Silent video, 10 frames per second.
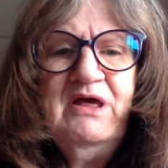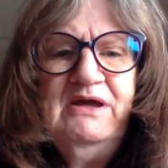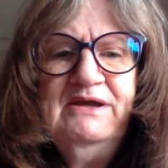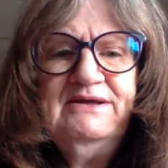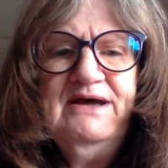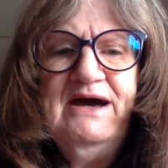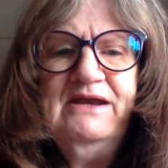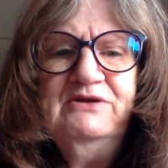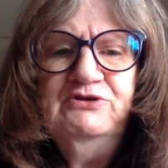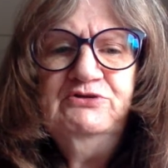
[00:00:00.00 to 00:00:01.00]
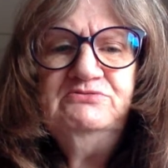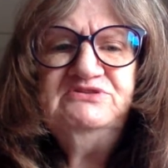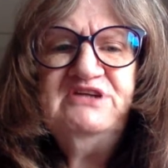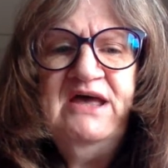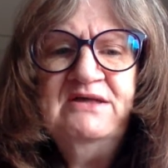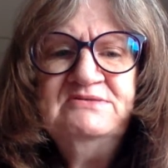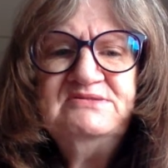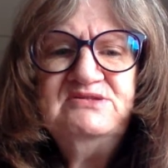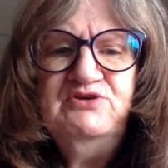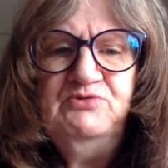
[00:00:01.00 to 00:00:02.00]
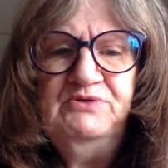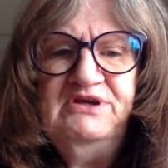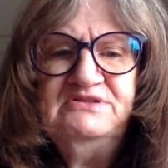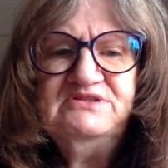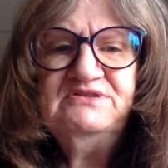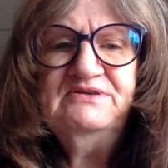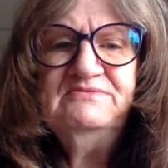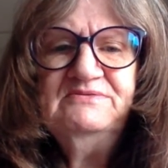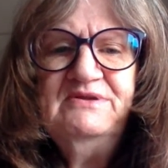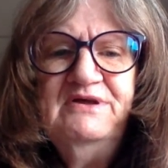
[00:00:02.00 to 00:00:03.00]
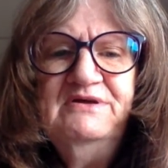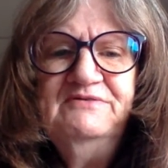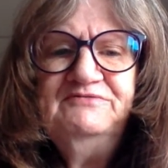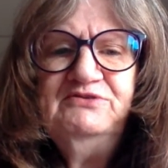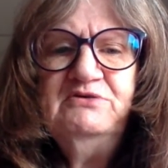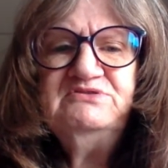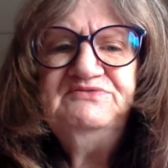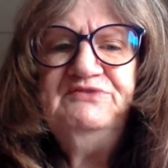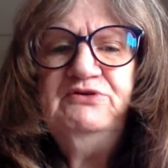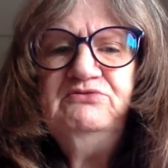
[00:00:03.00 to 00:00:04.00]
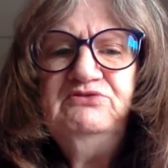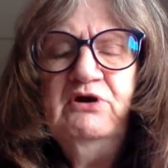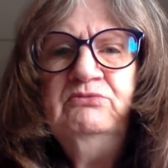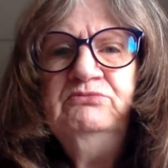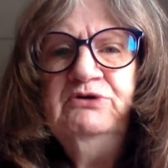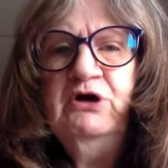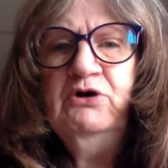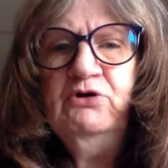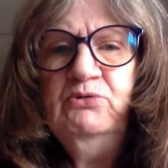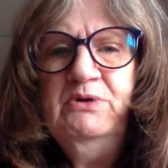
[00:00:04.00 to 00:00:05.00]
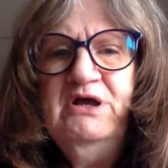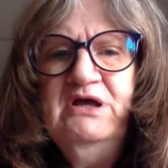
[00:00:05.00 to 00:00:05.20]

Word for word: And I got a new TENS unit. For those of you don't know,